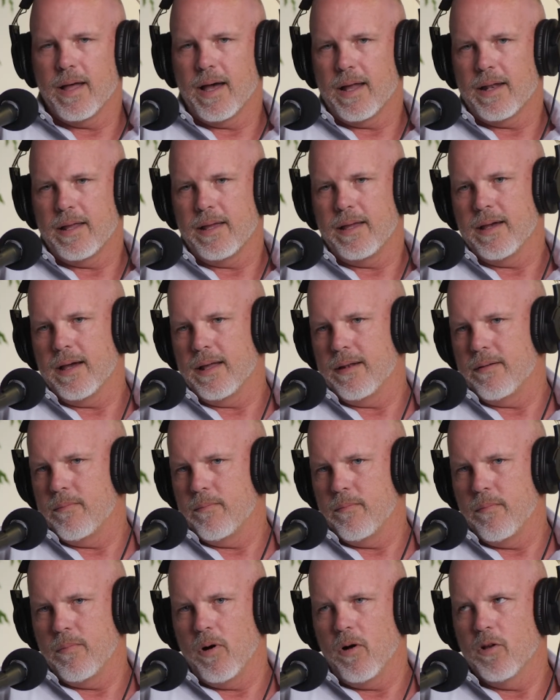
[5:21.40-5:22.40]
that, he
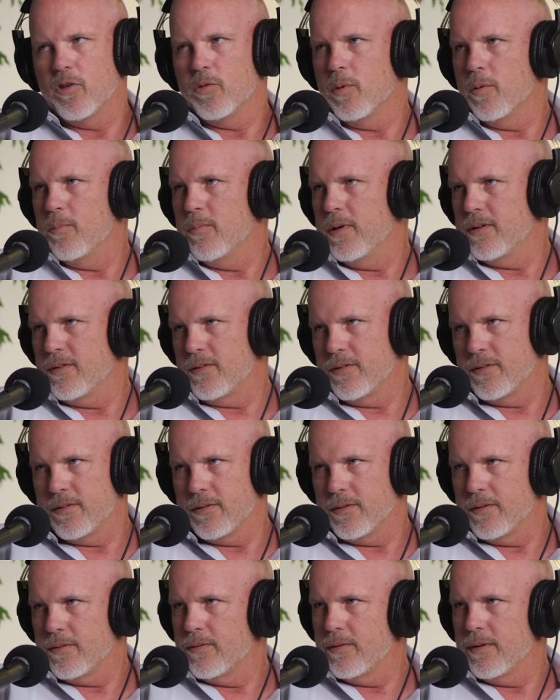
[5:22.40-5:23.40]
had multiple
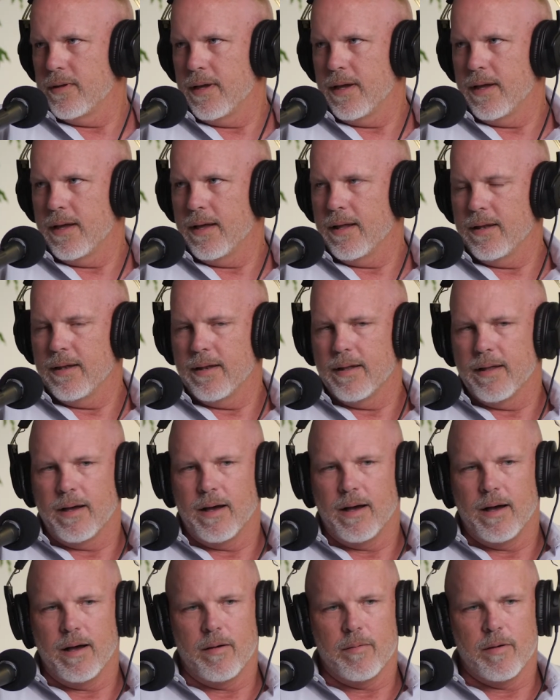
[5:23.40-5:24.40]
businesses, and
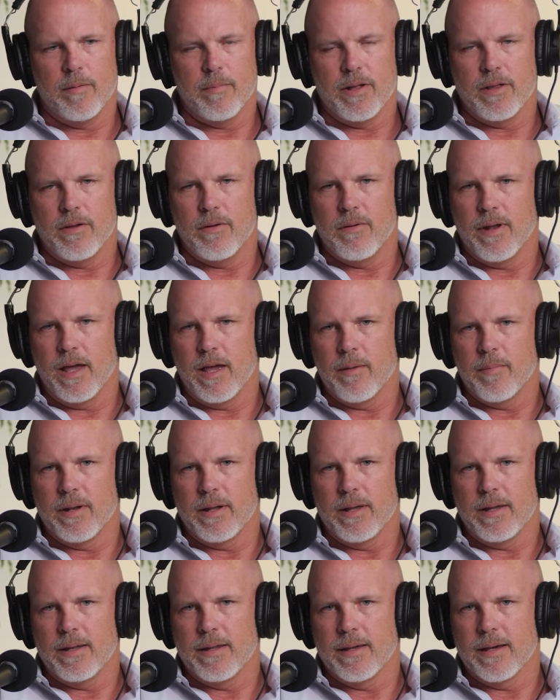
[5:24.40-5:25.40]
I mean, you name
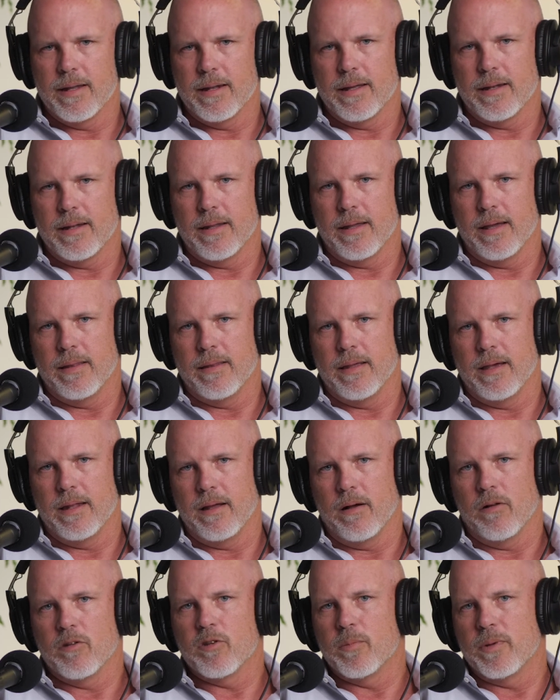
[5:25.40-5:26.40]
it, he did it. And then
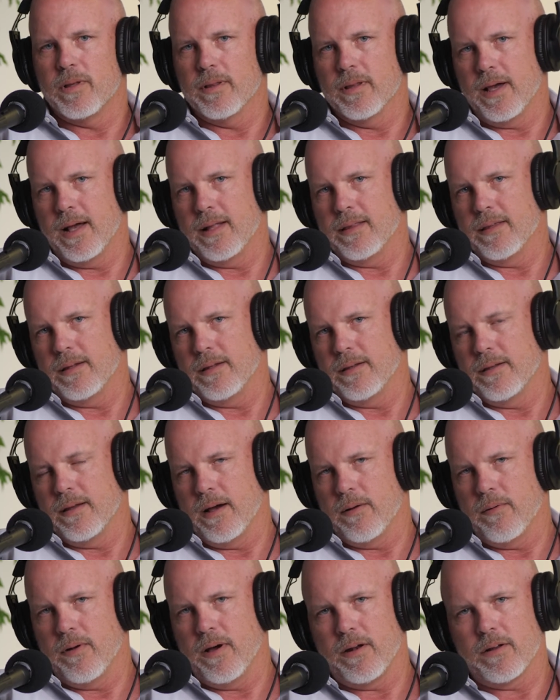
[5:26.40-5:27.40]
he ultimately landed,
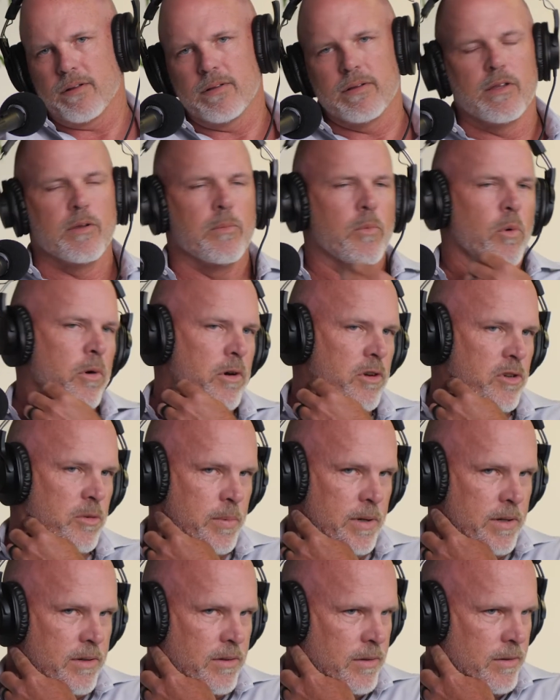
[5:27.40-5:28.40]
ironically, in the
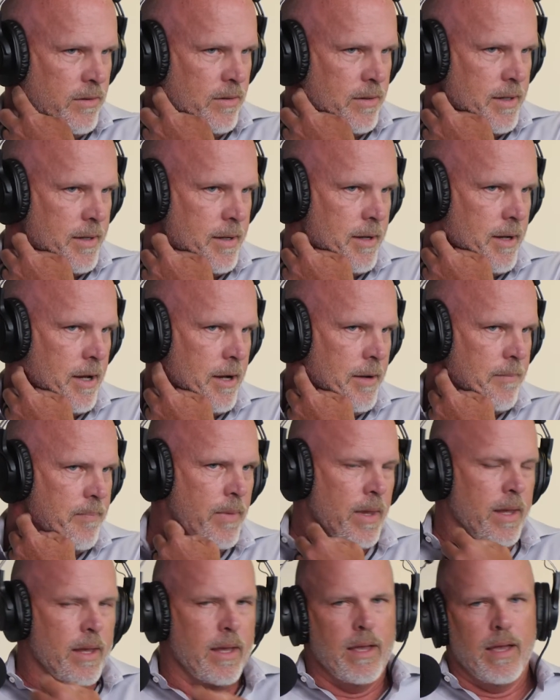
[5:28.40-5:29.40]
mortgage business, and
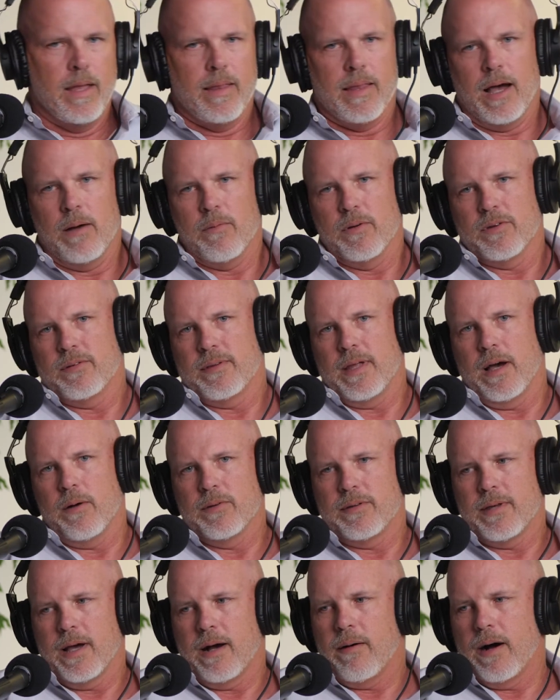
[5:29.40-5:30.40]
that
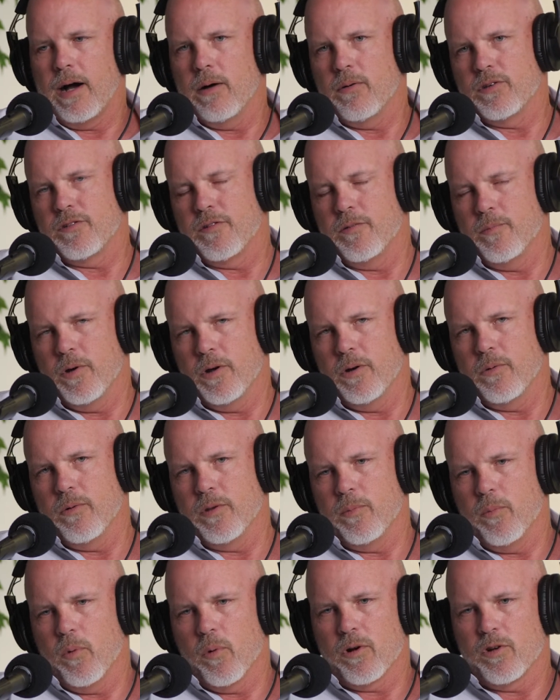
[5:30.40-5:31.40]
was how I was familiar
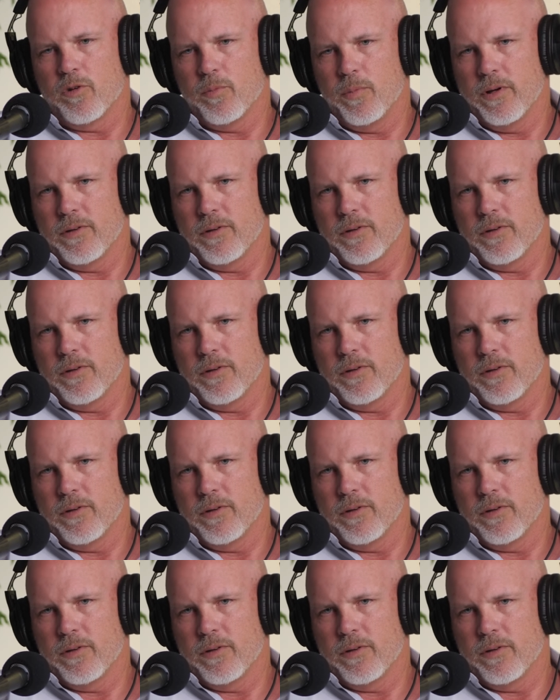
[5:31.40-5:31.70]
with the mortgage